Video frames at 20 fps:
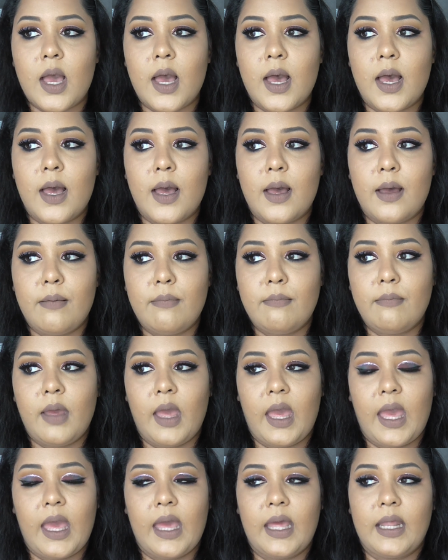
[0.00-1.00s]

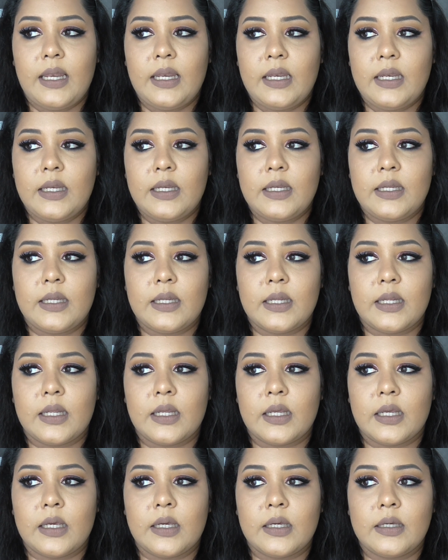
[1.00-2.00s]
And
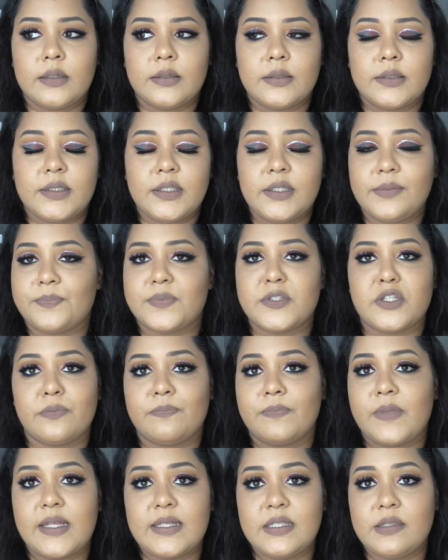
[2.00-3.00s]
yep,
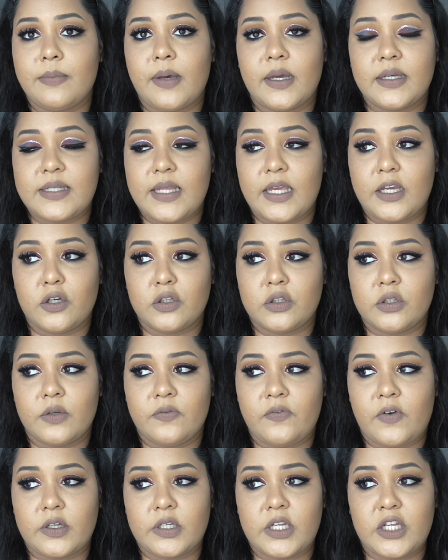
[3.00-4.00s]
so that's my take on
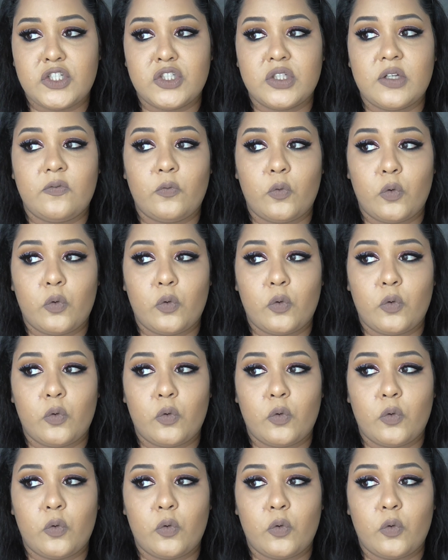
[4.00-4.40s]
the foundation.